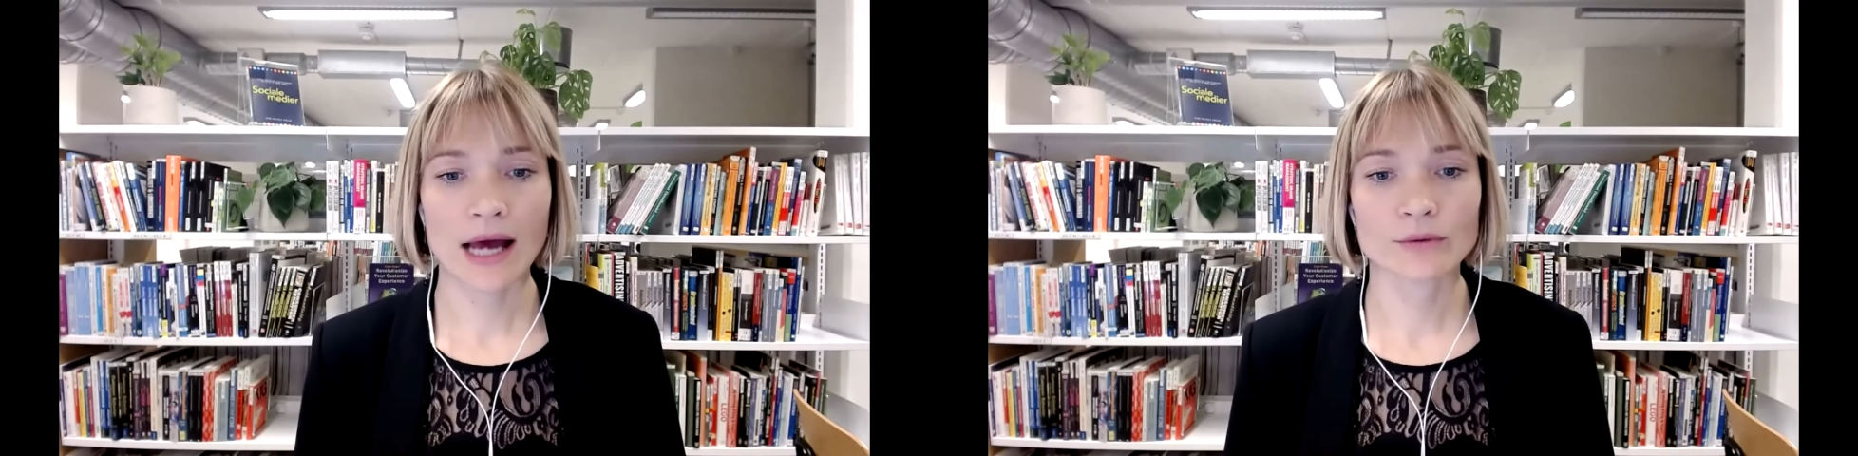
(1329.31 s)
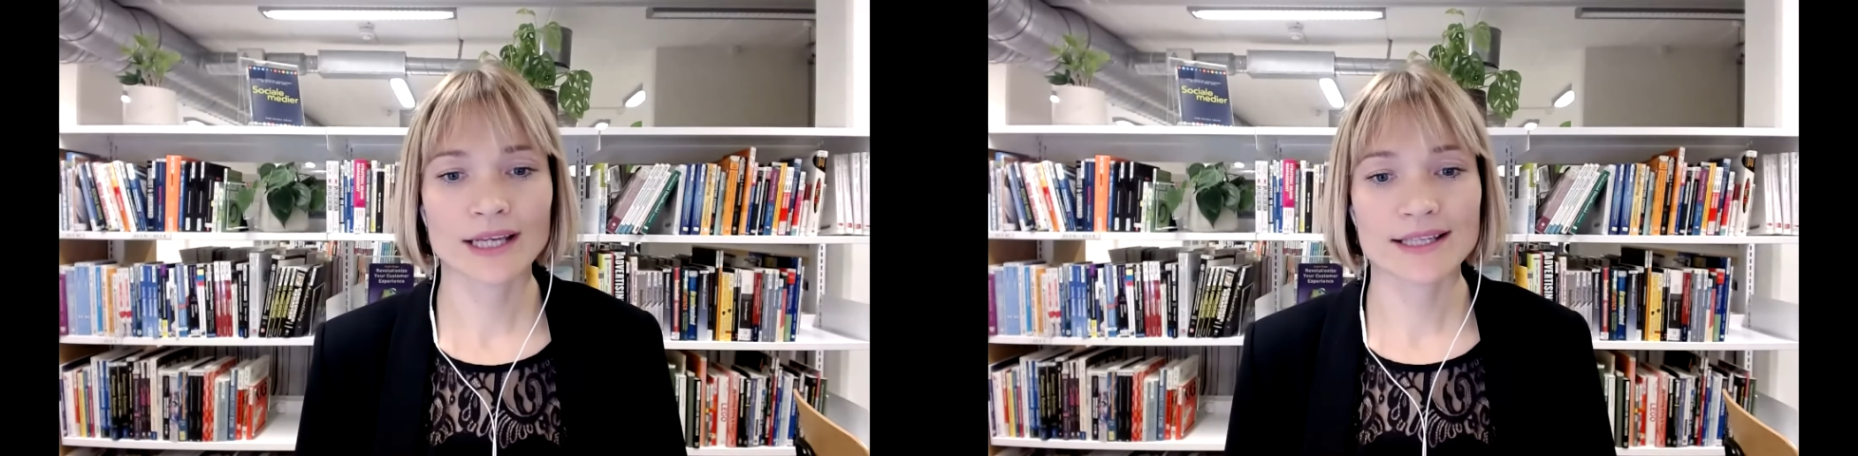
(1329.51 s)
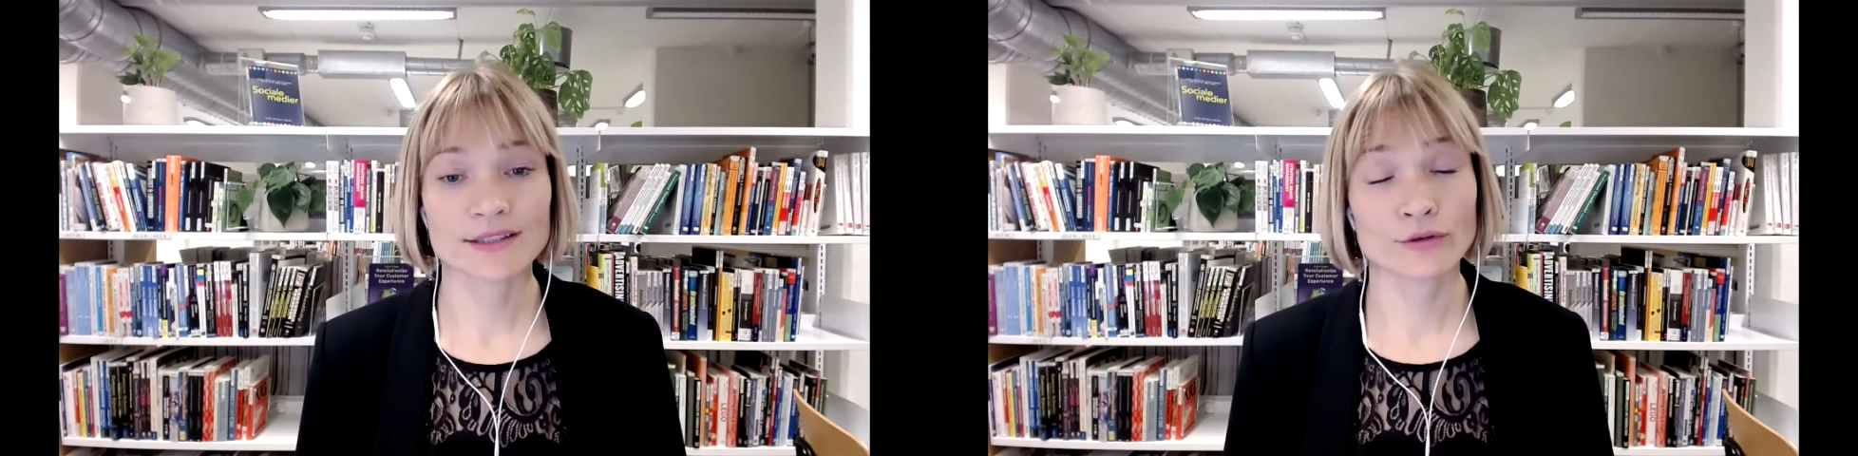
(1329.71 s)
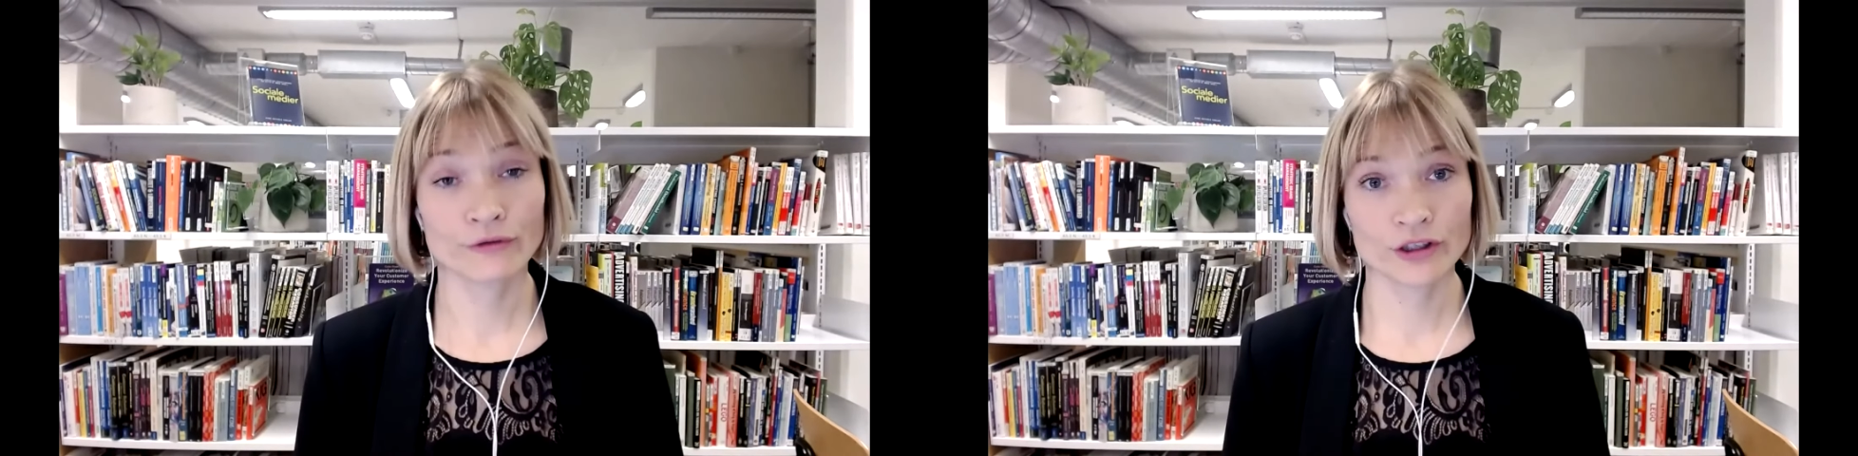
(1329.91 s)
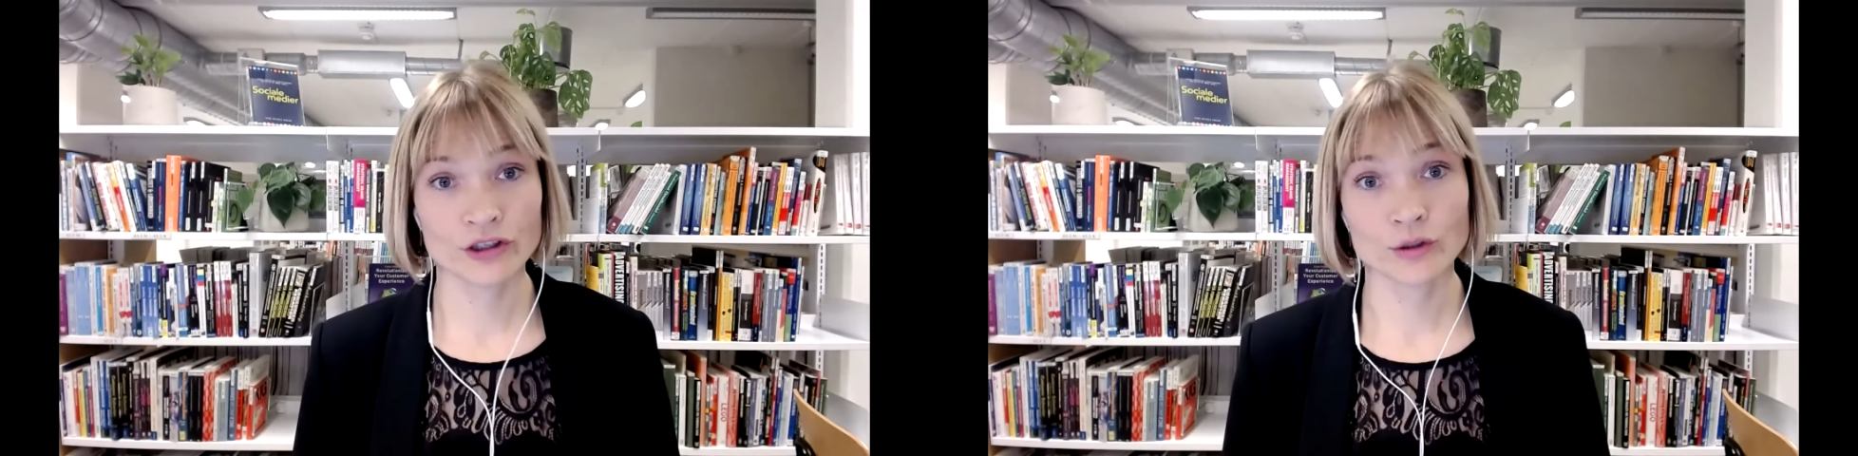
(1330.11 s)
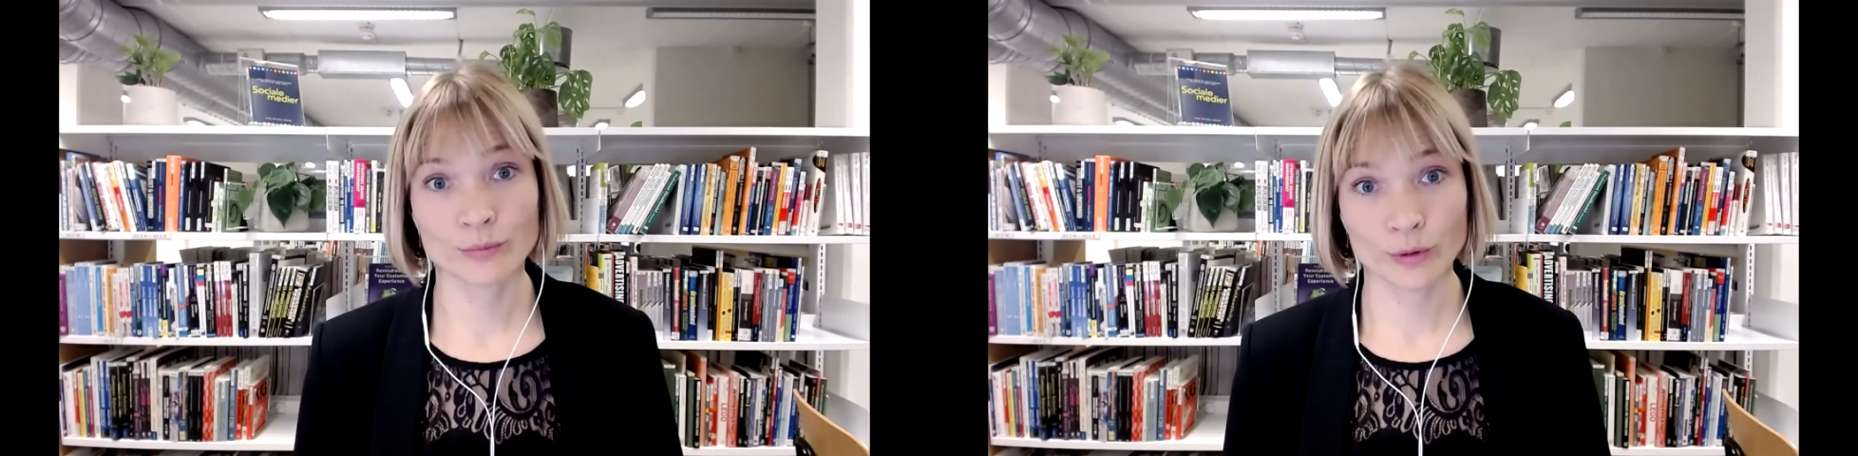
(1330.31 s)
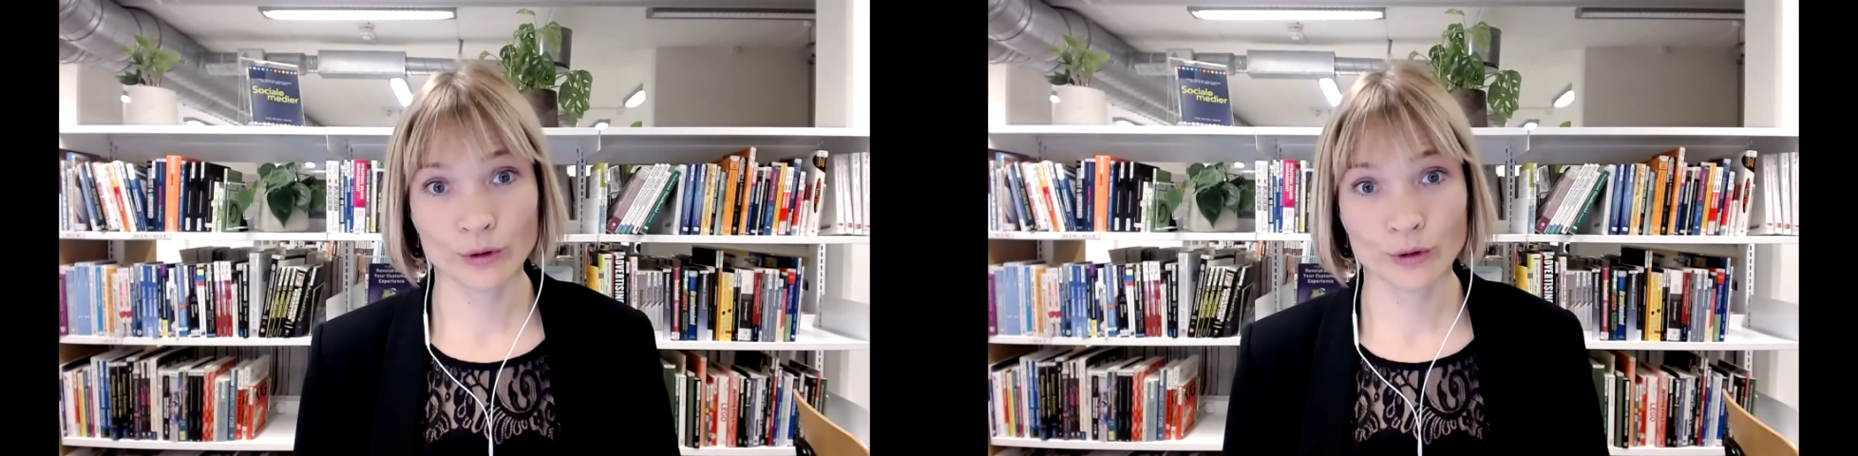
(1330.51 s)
count as sufficient